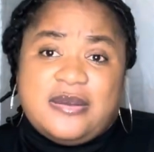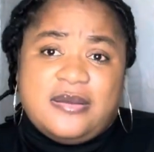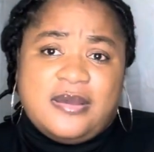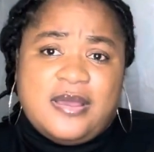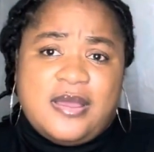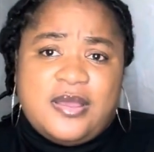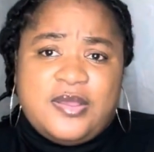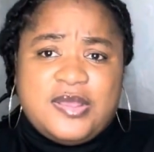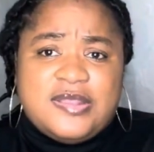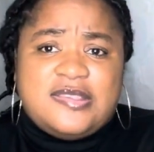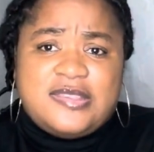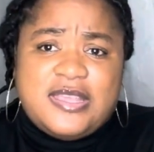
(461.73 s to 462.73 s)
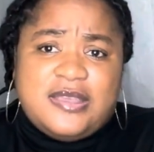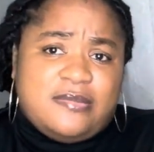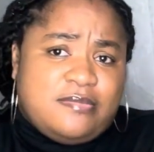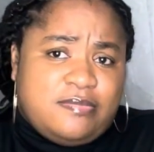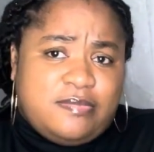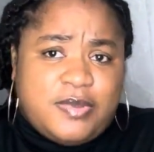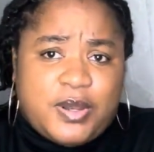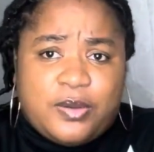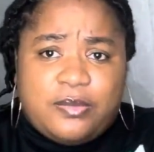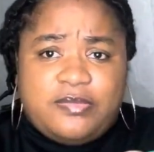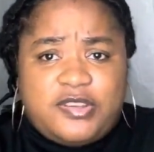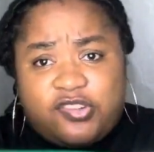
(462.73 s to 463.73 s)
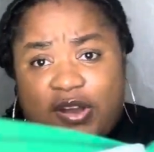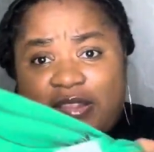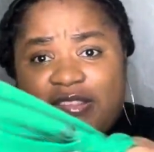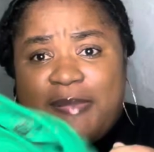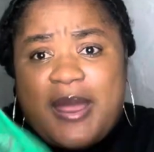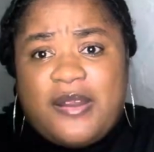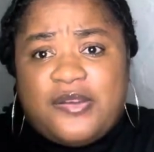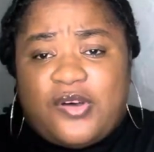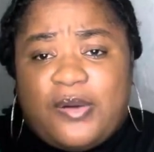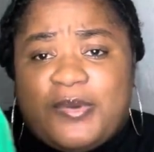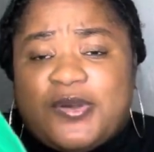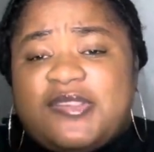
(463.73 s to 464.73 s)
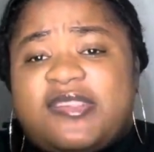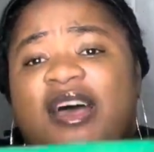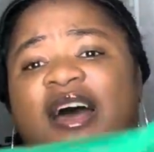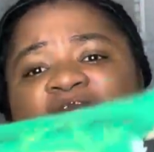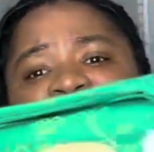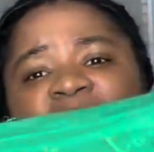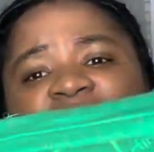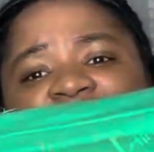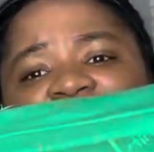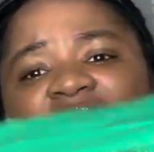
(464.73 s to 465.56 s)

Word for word: You can see, you know, it's transparent almost, but